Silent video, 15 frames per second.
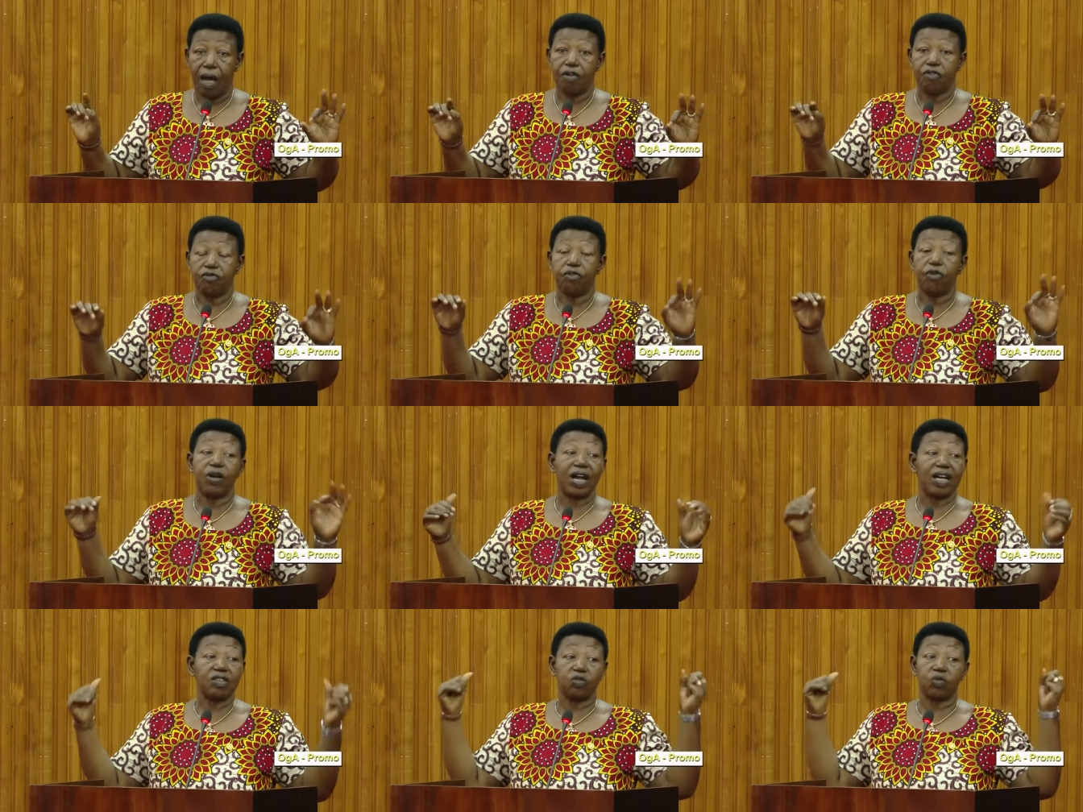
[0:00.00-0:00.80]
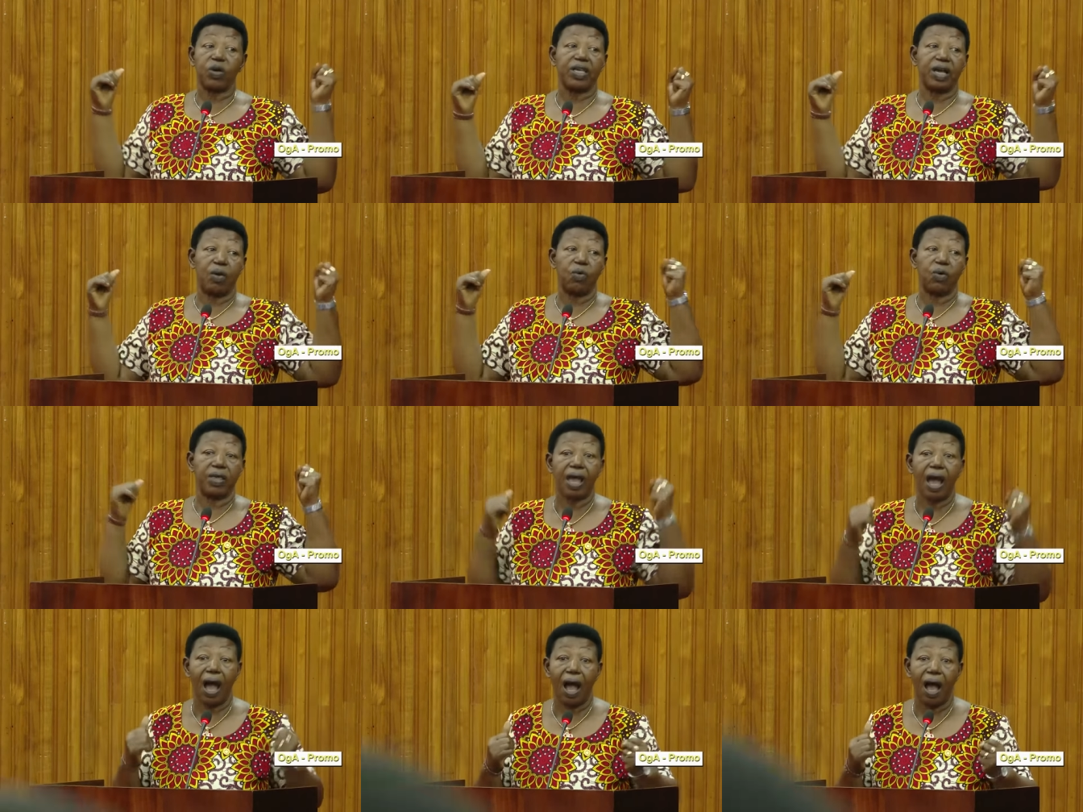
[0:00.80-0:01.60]
And for us, where
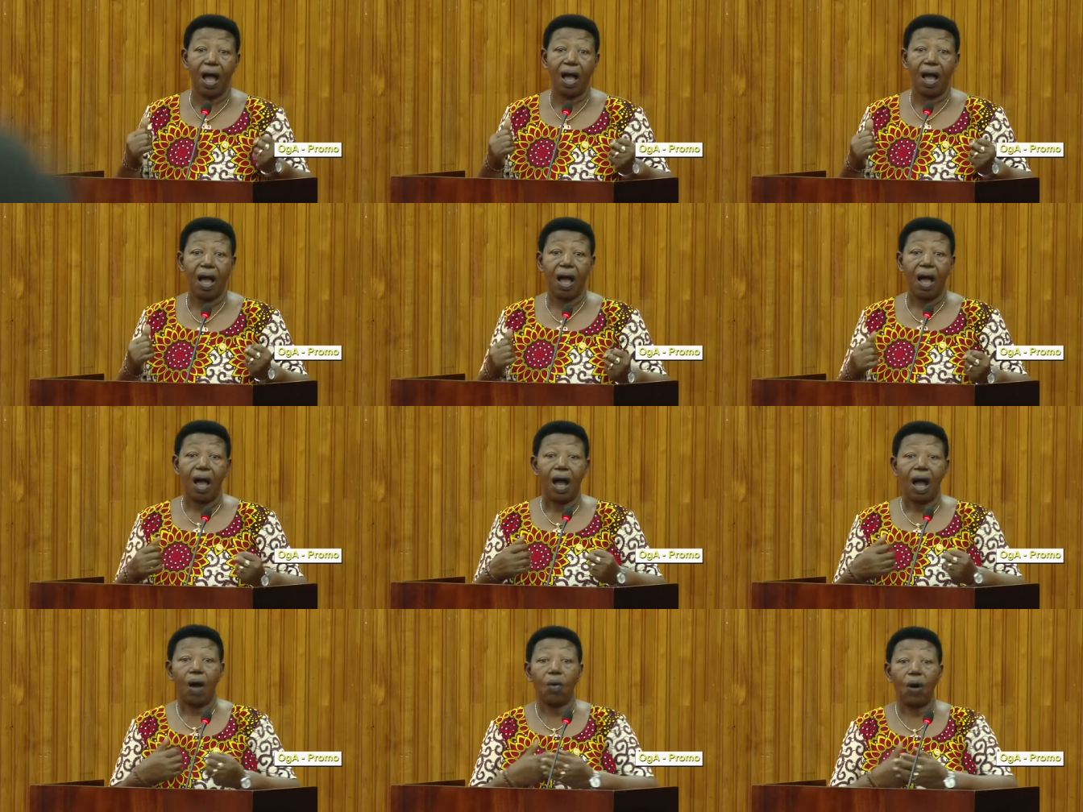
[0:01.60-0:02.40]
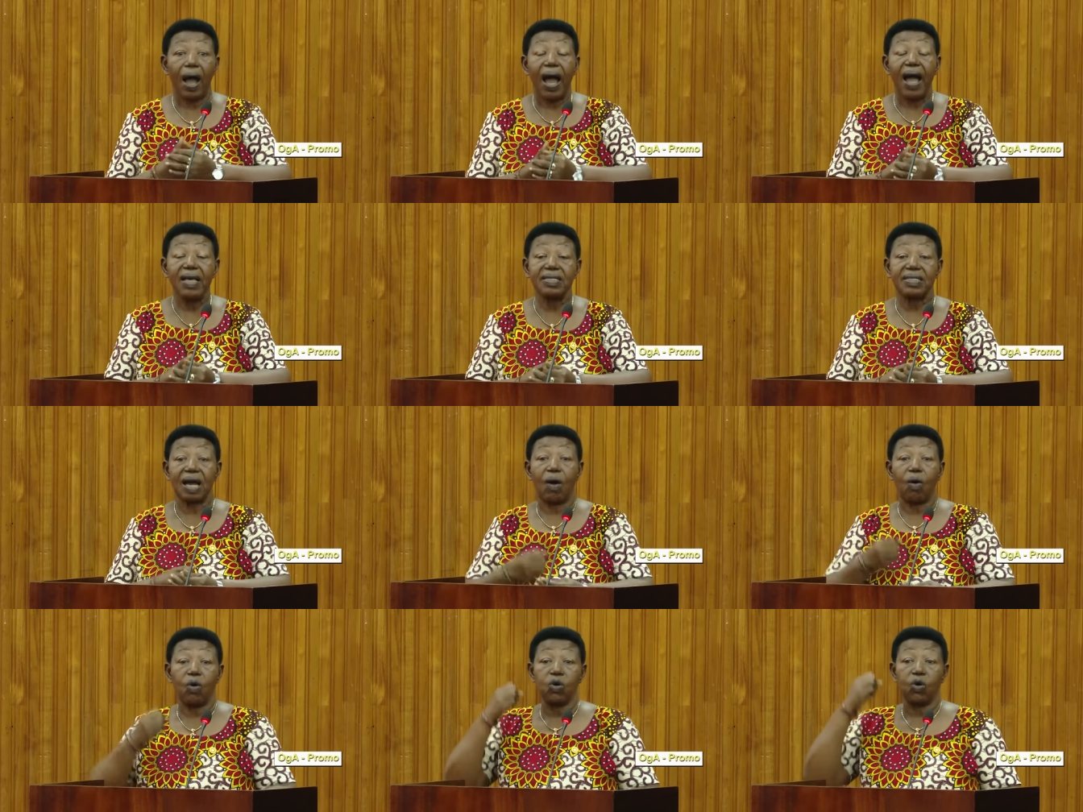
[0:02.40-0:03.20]
we are, our eyes
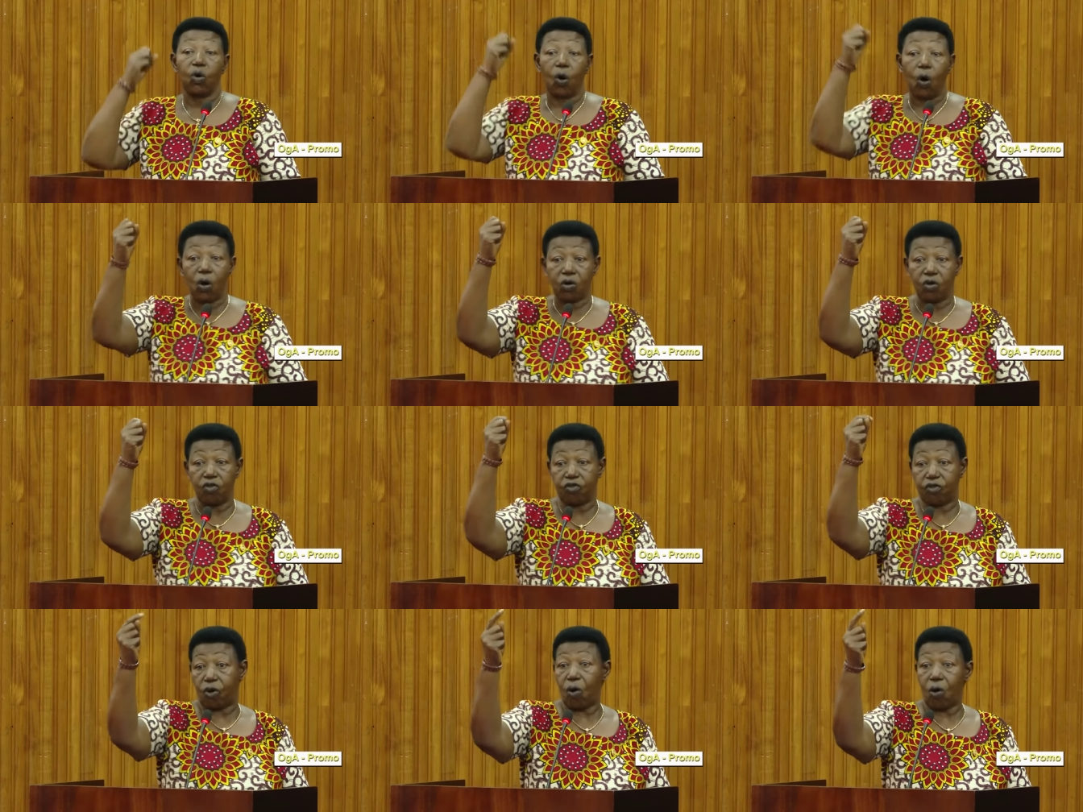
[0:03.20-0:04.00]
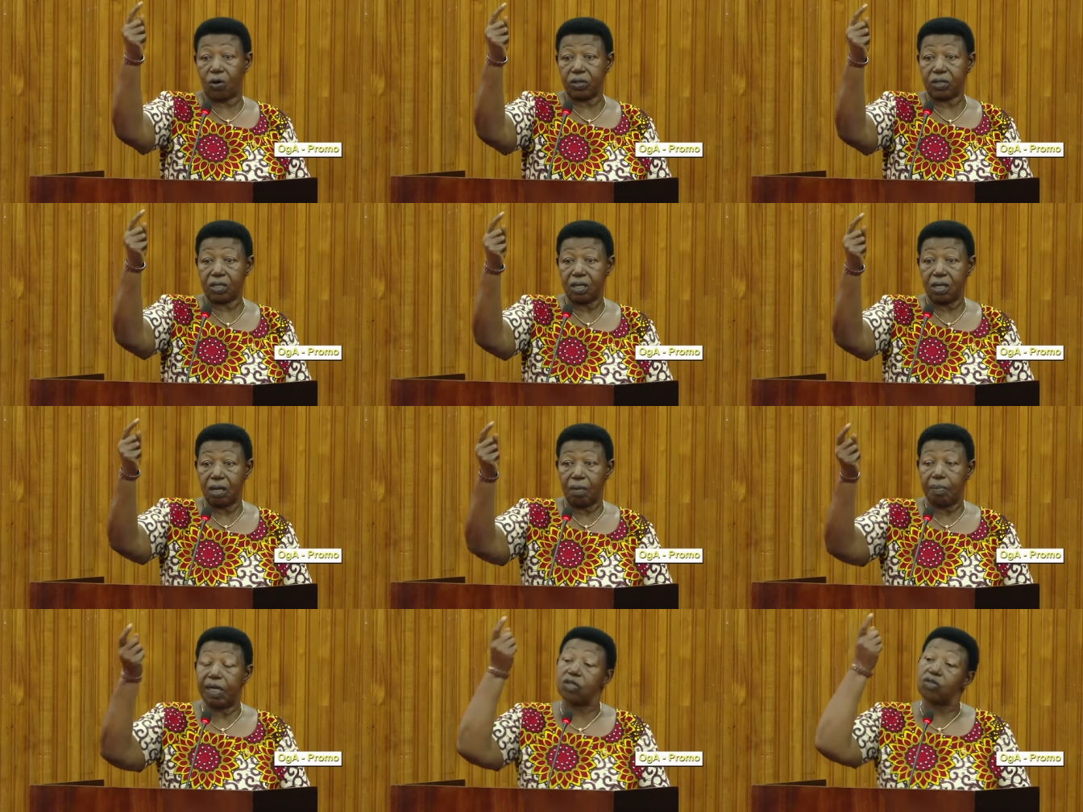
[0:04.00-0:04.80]
are on God, of course,
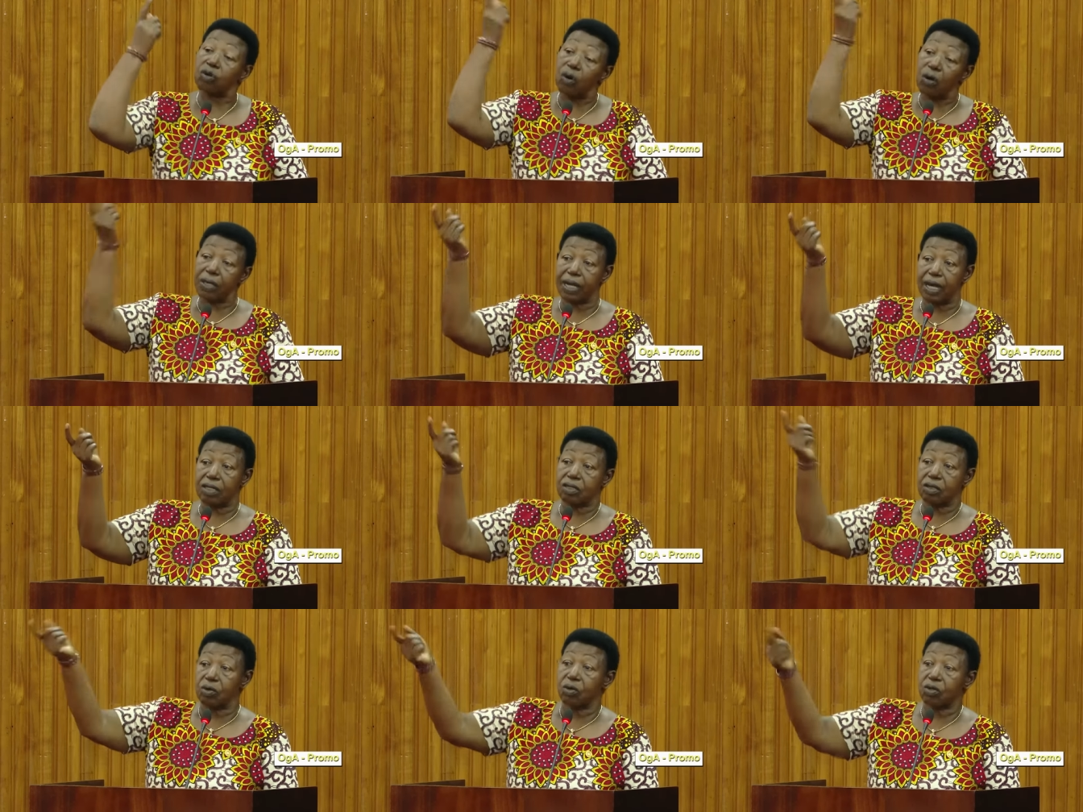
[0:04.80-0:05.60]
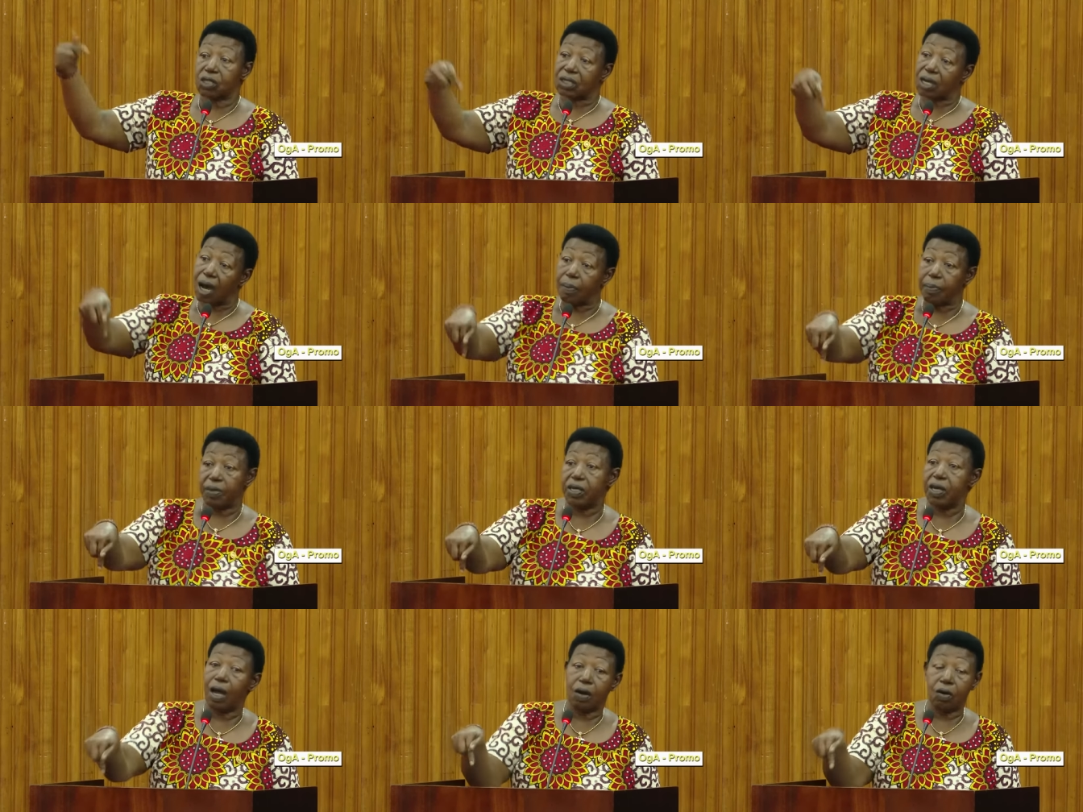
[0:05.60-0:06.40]
but God does not come
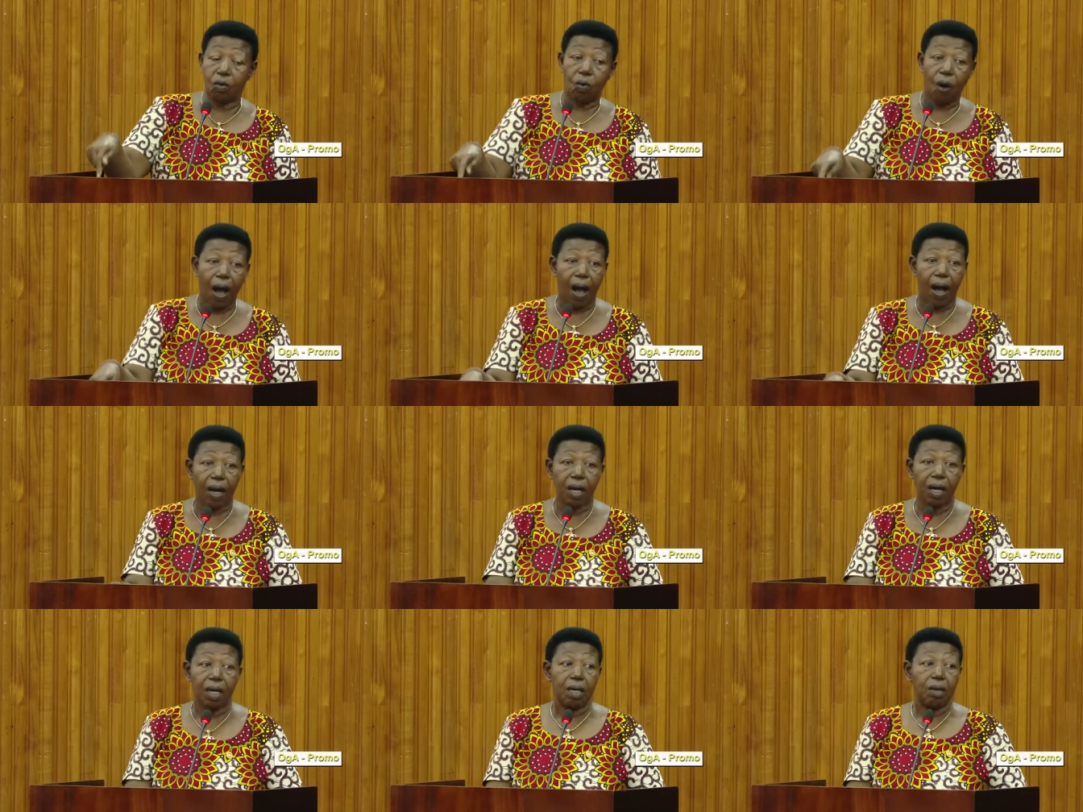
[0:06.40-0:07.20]
here and work.